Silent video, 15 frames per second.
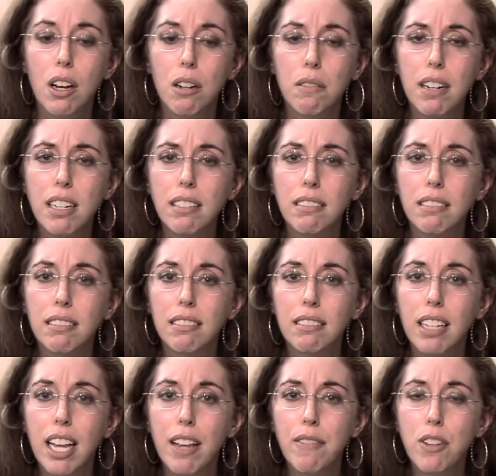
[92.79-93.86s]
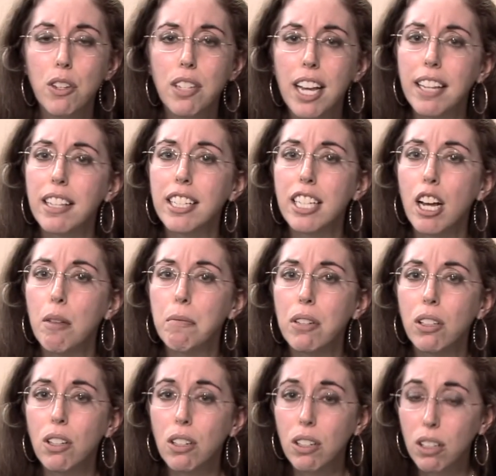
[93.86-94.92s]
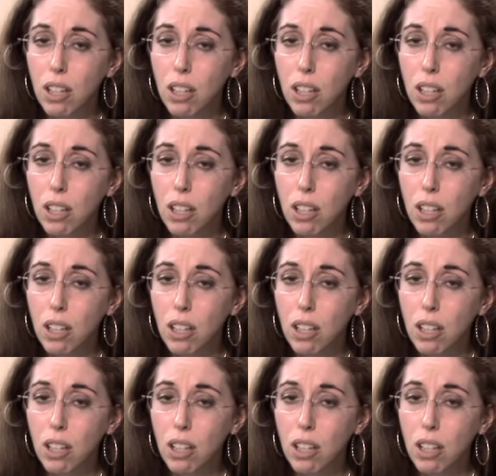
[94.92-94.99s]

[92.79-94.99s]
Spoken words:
Well, if you take the time to look